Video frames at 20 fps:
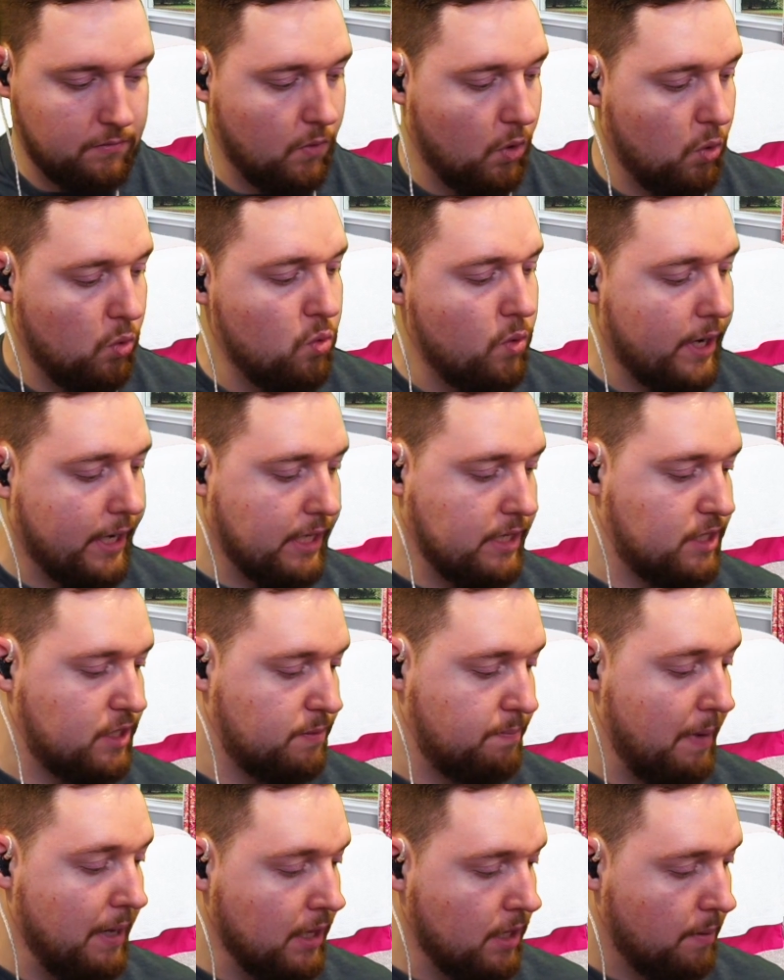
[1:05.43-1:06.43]
Ooh, I can
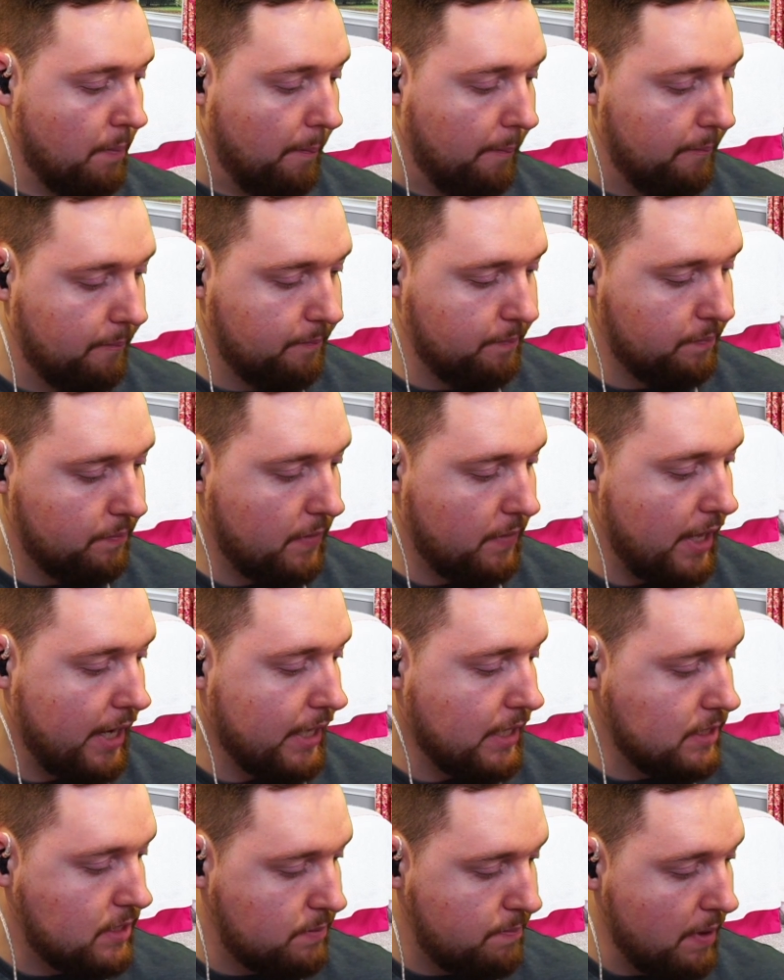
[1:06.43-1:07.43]
smell them. I
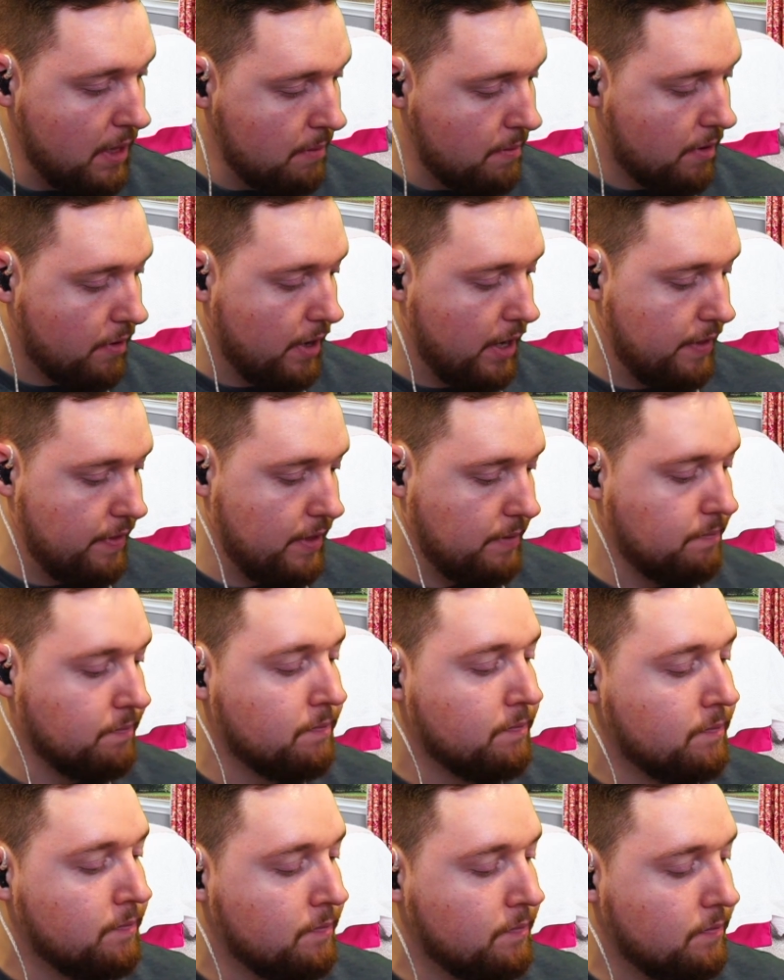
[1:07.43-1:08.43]
can smell them already, and
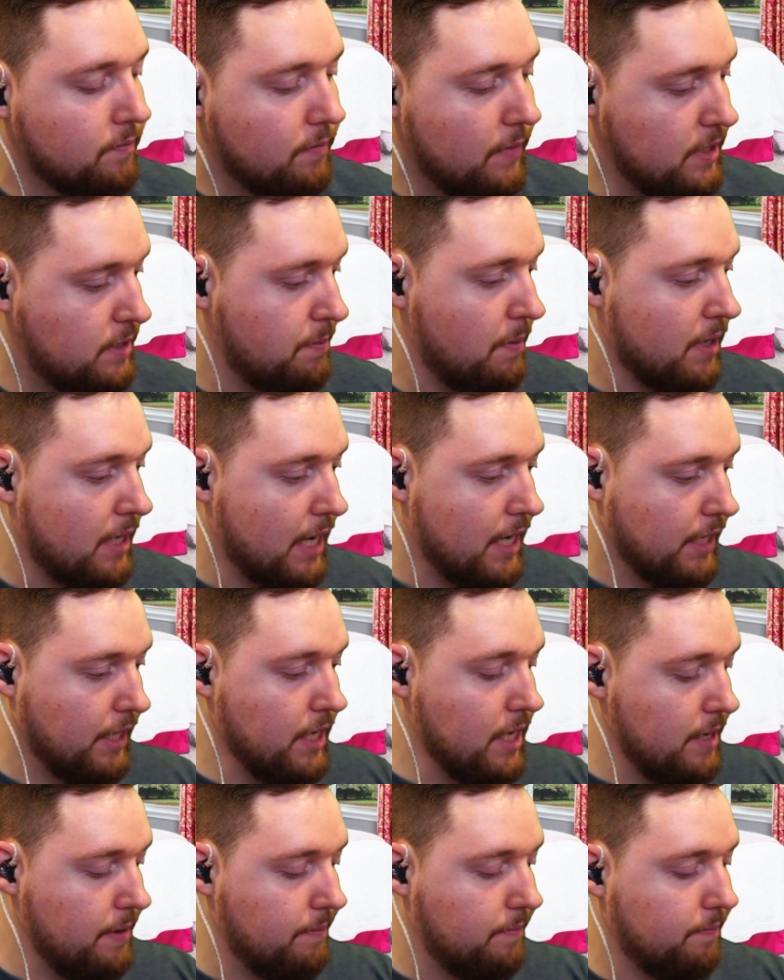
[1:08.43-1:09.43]
they smell kind of
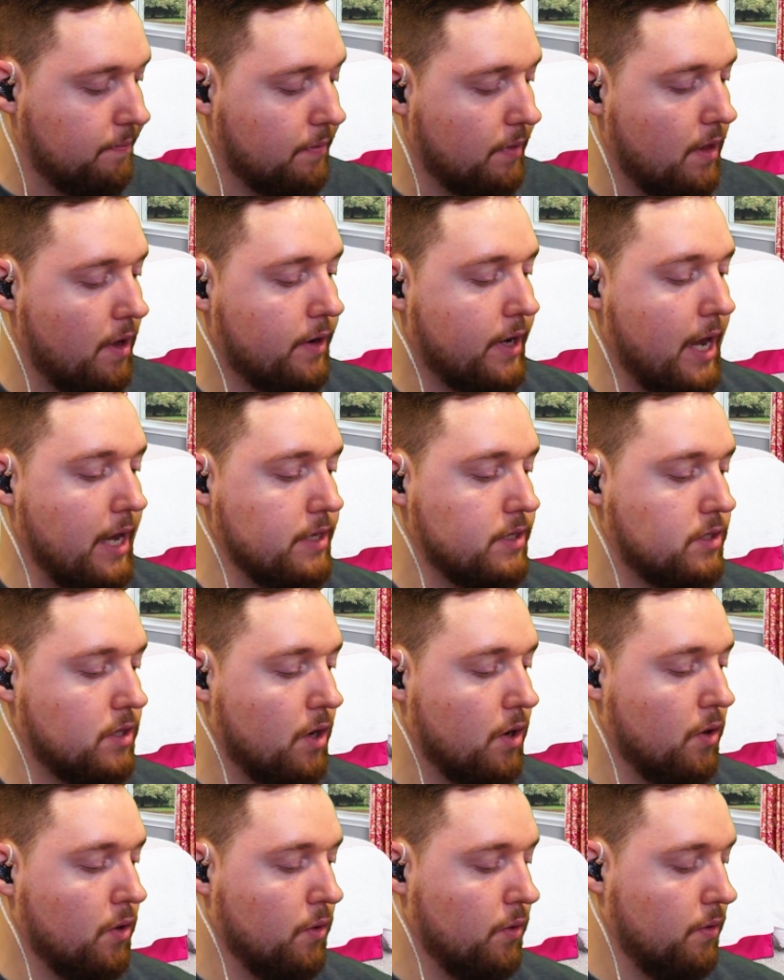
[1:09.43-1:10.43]
good. Okay,
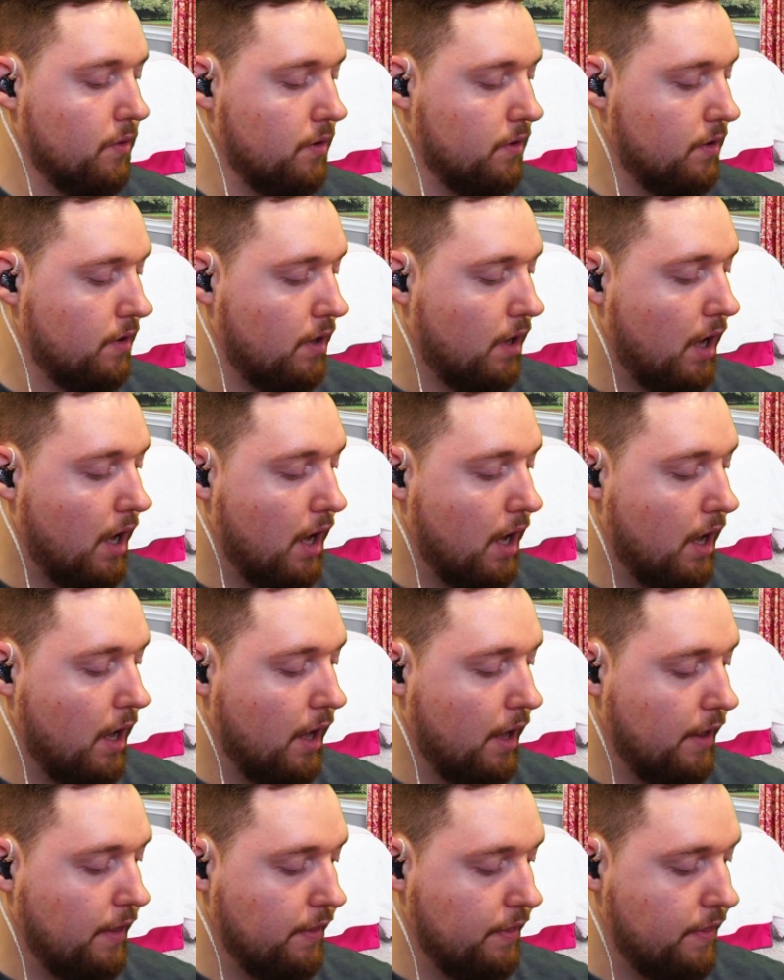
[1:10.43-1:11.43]
so
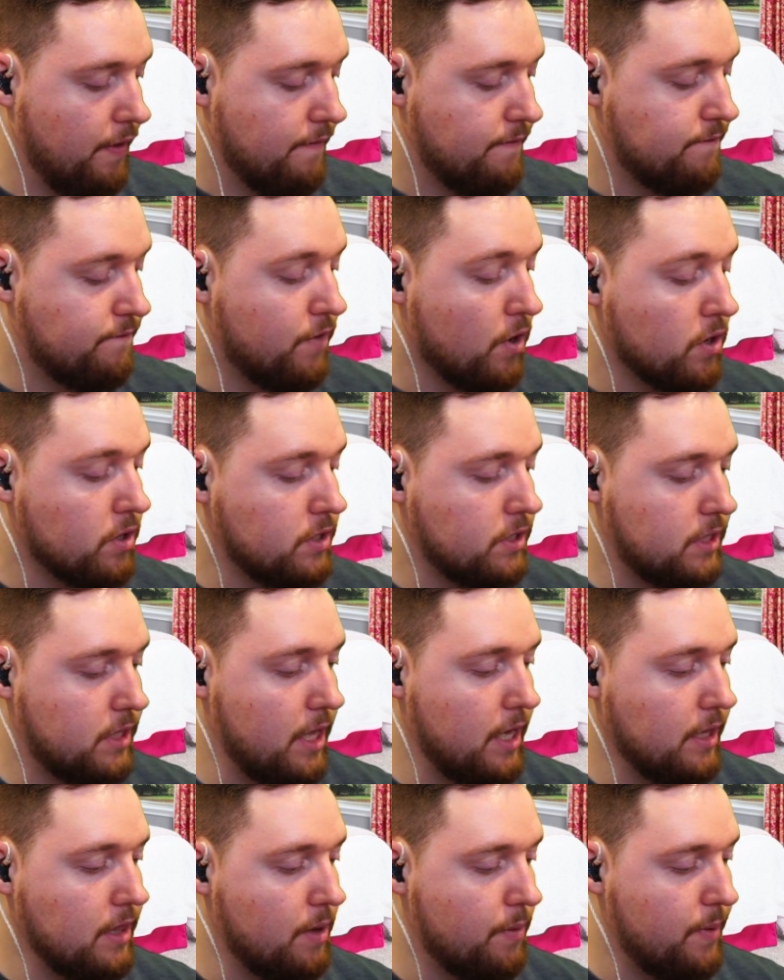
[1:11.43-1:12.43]
the first
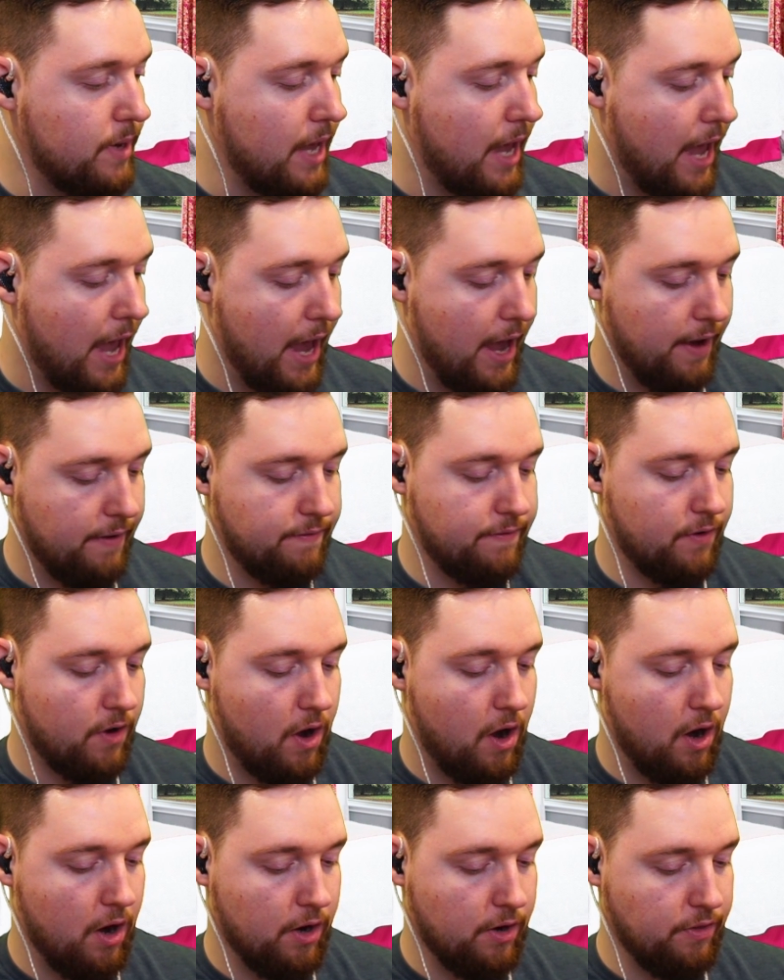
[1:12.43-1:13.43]
thing that we have
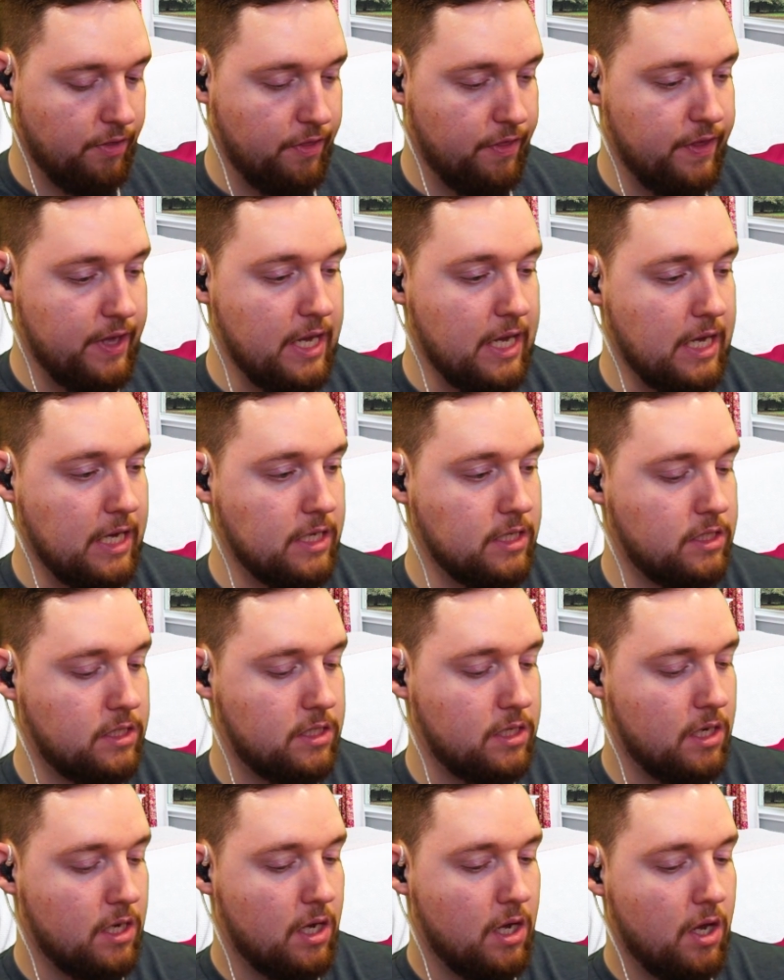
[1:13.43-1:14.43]
are
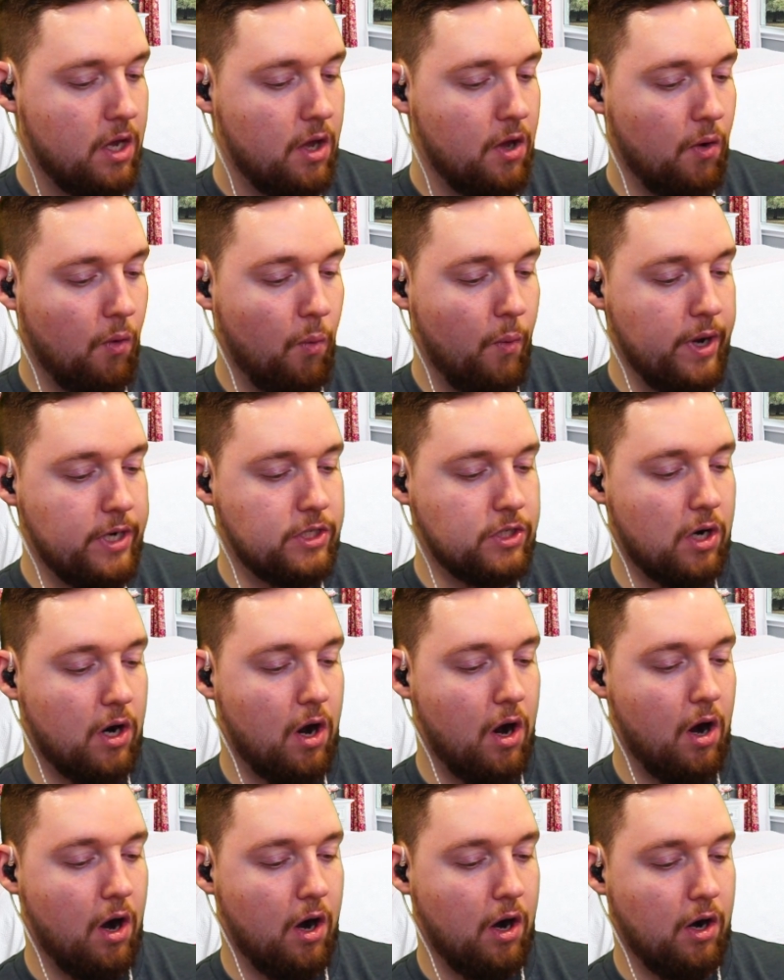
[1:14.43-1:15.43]
these, which
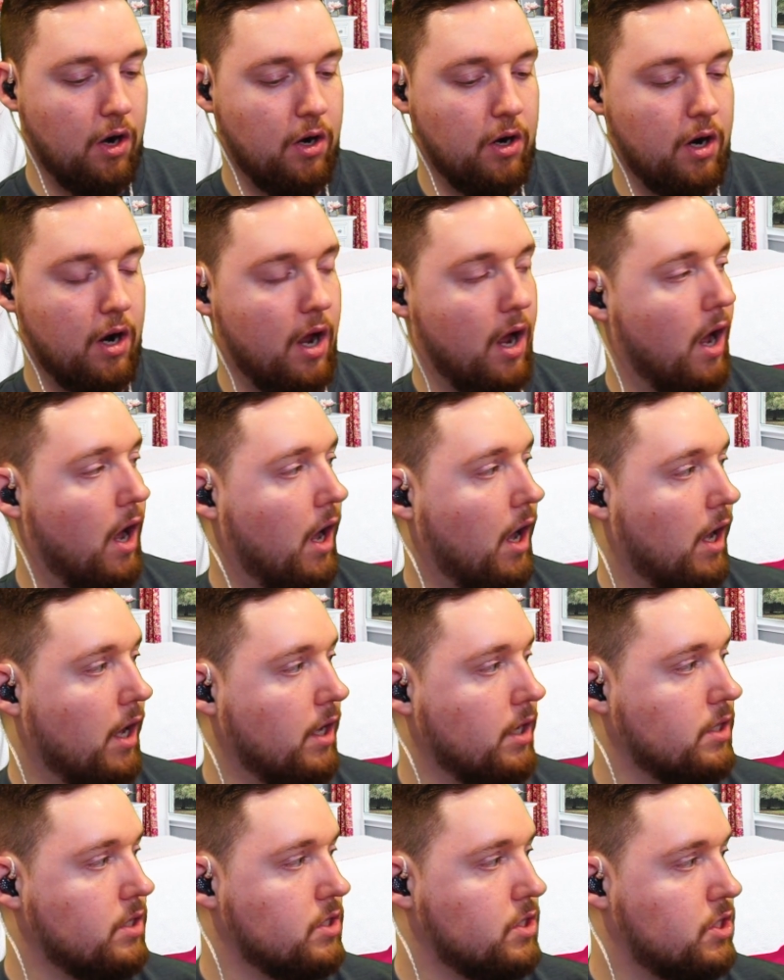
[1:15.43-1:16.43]
are
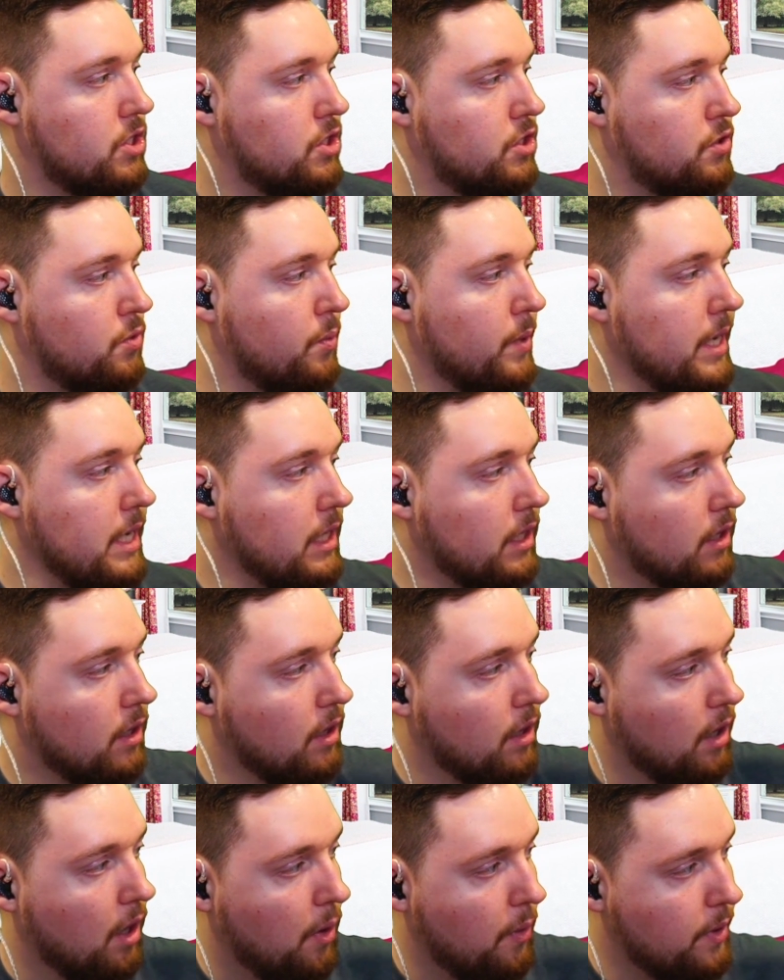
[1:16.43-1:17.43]
Sweet
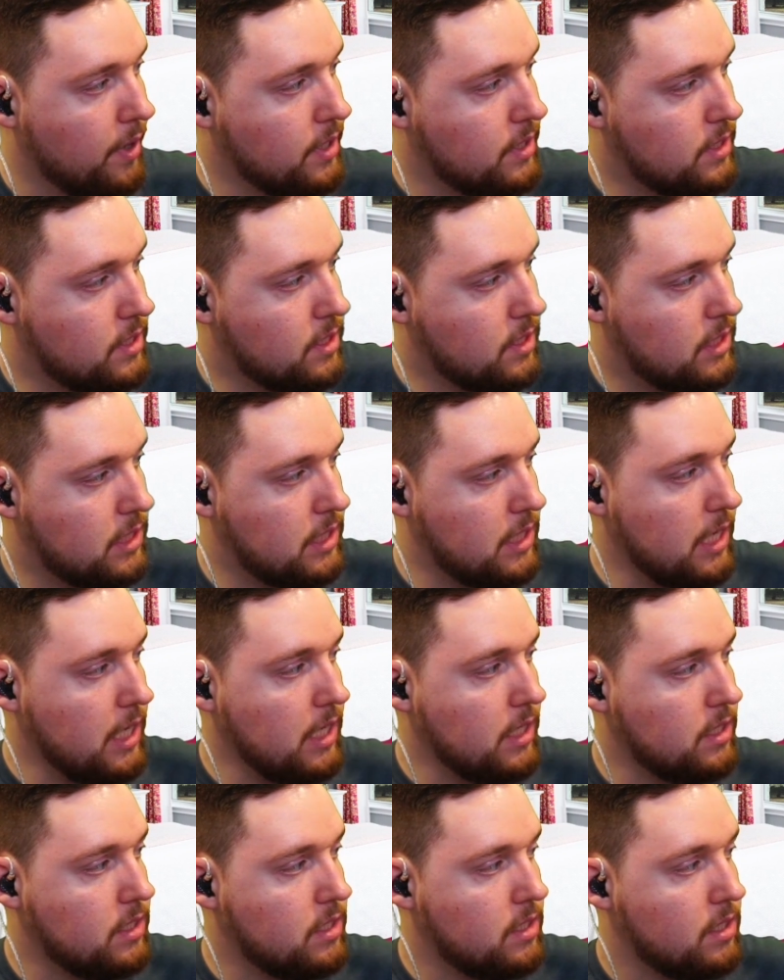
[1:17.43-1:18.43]
Lotus
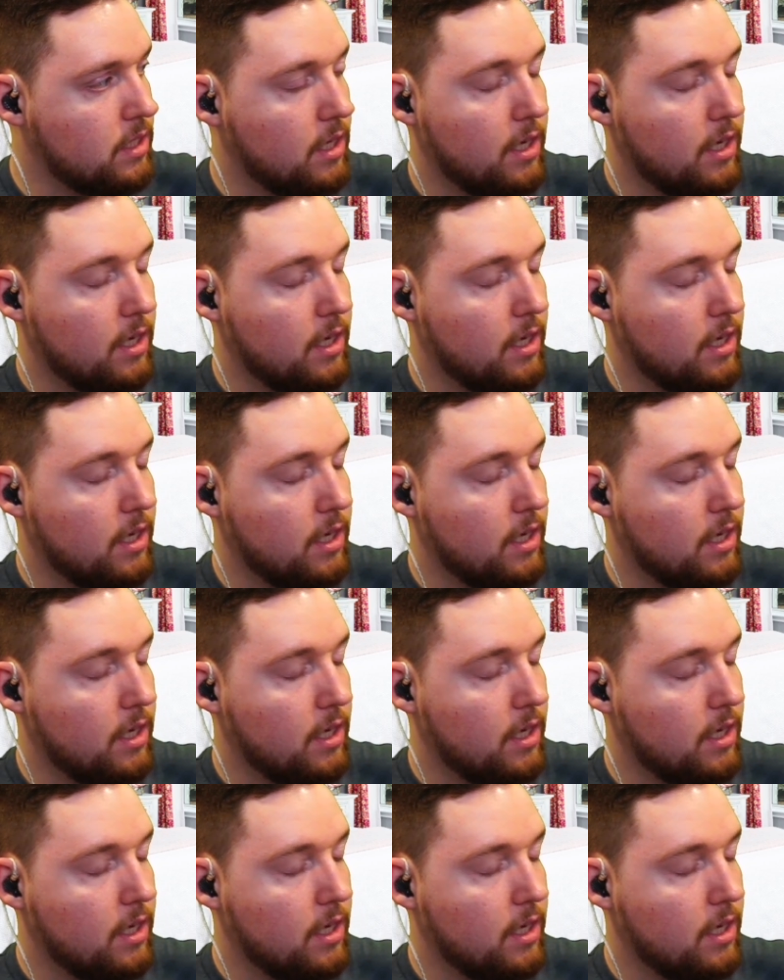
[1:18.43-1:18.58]
Seeds.